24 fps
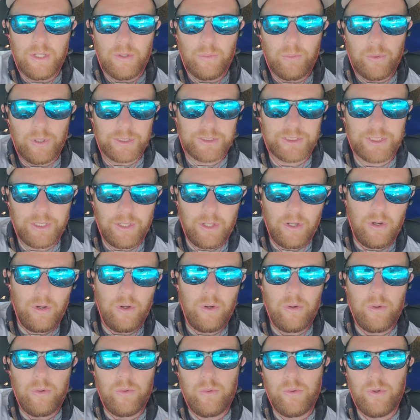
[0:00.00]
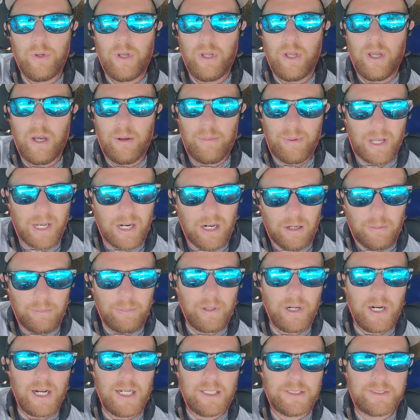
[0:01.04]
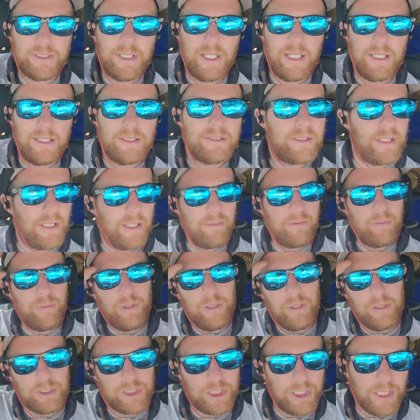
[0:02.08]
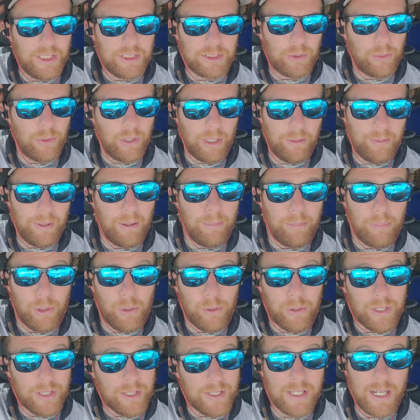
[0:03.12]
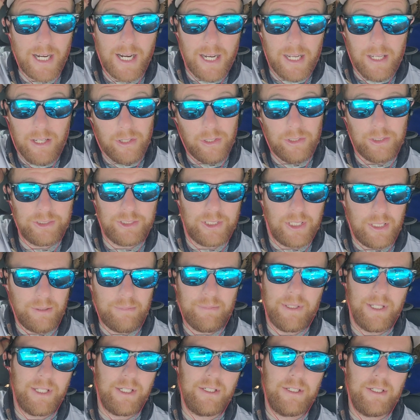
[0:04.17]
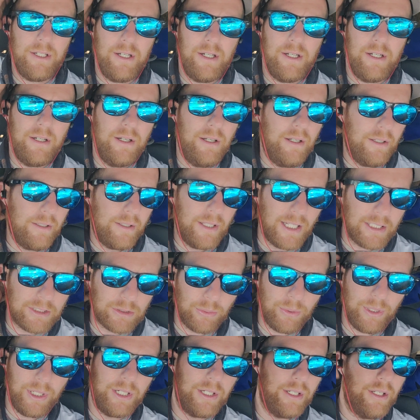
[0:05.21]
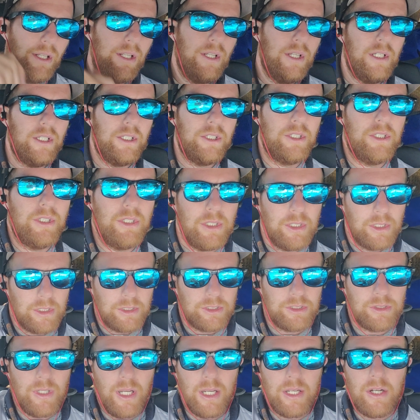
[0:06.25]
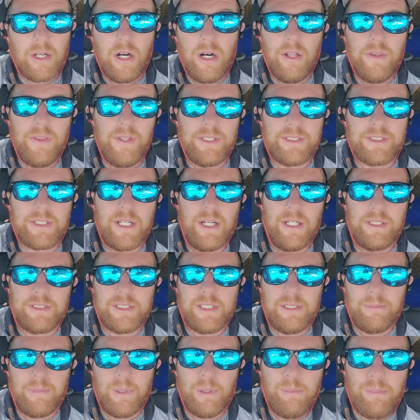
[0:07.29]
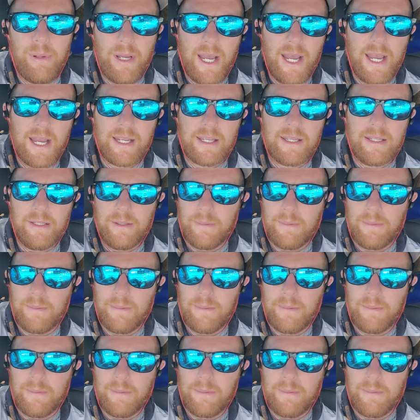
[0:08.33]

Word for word: wants to know about our process and if we, she needs to worry about broken tiles. And I'm like, huh, that's weird. So I call this customer back